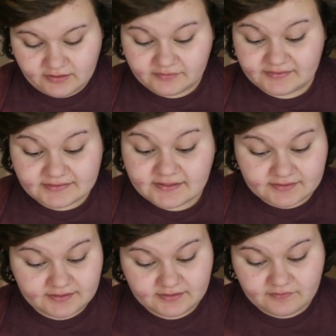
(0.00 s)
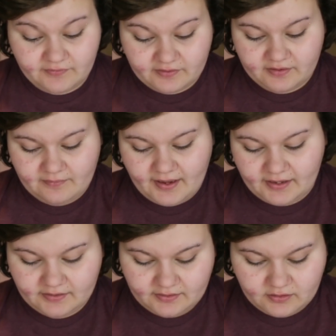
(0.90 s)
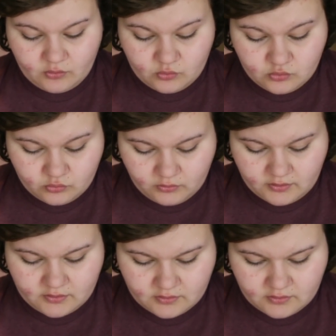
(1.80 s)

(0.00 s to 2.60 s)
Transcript: Now, this is very matte. Ooh.